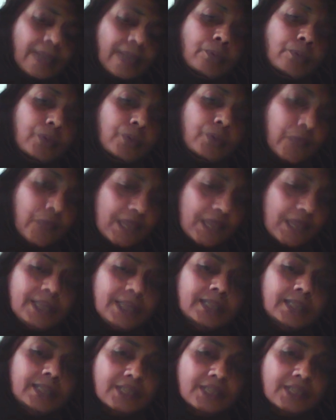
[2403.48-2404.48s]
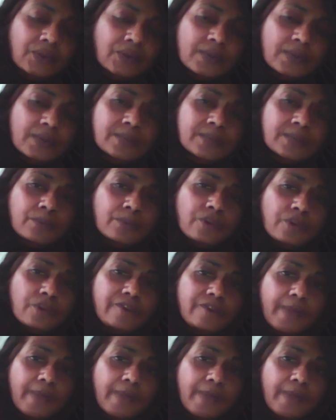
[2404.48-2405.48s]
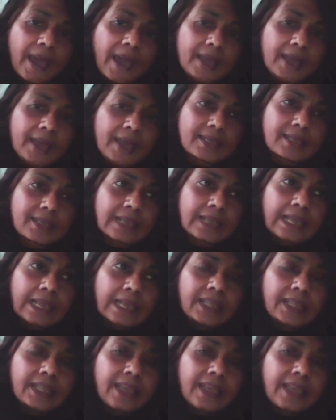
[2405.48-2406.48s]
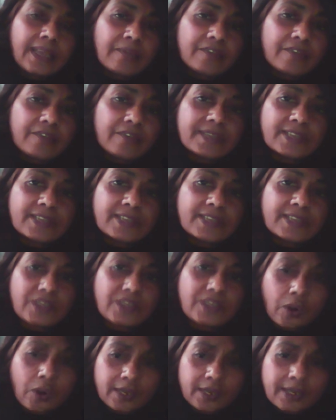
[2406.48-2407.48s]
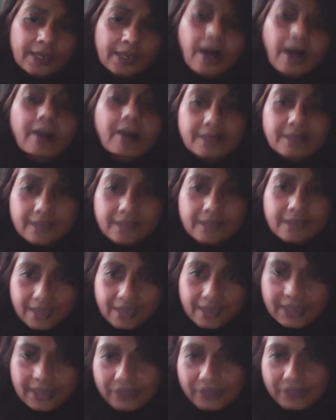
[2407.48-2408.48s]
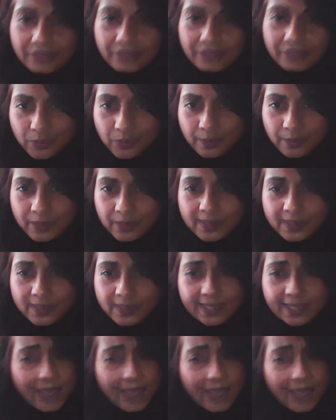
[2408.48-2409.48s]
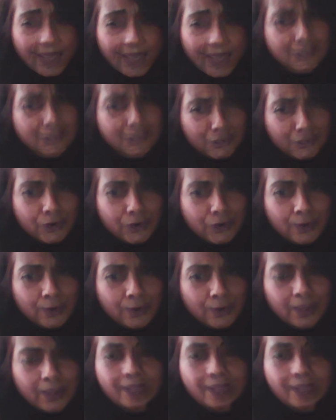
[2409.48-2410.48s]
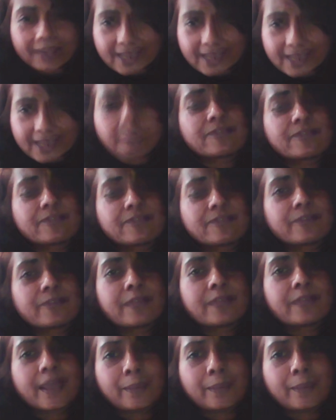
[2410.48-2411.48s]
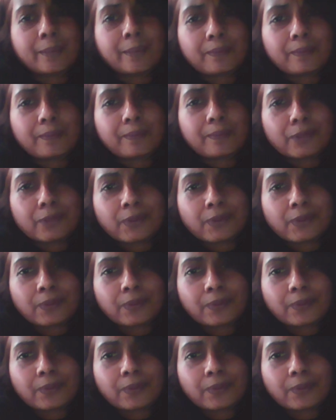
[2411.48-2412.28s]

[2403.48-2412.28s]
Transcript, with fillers: what we need to do is move past the emphasis on targeted individual because that is a term that comes from them. You know.